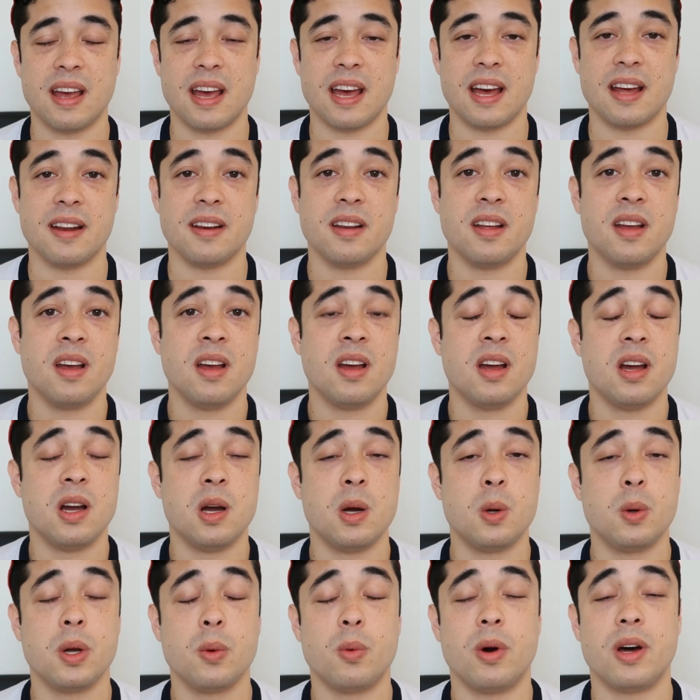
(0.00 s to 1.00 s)
at
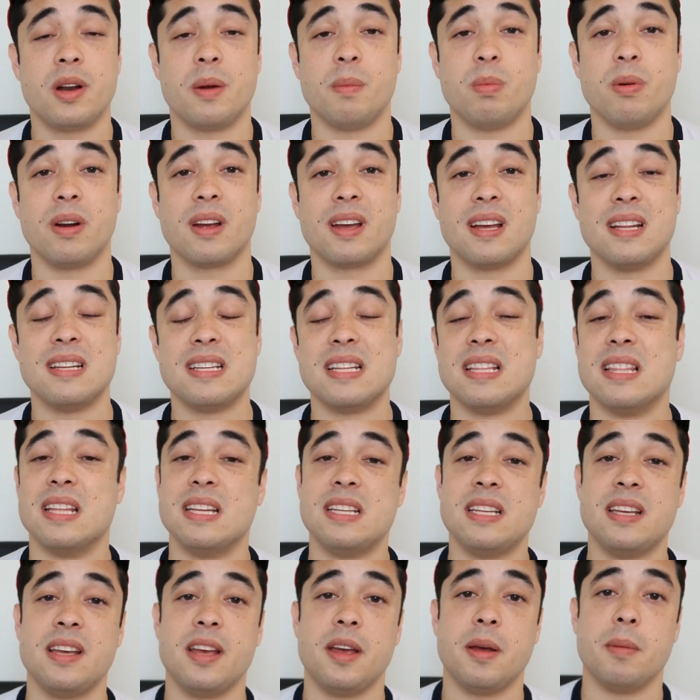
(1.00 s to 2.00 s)
who we want to bring into the
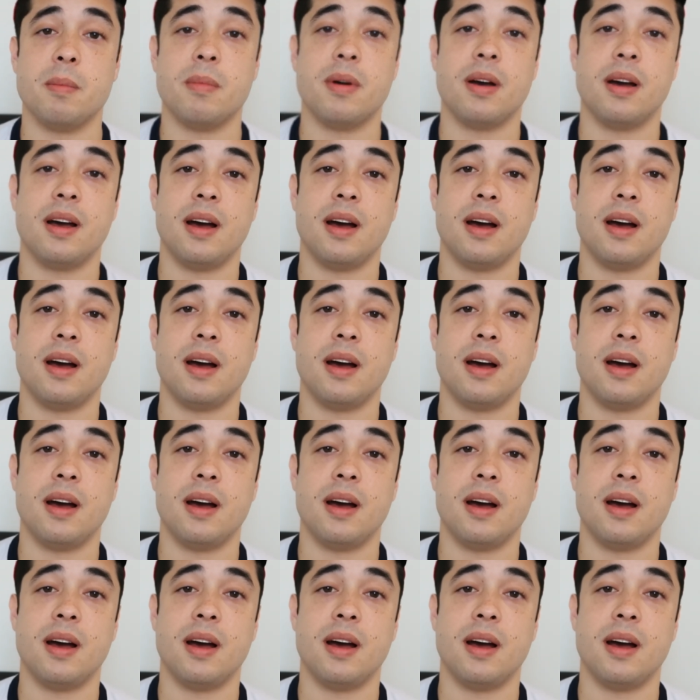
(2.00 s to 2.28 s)
team,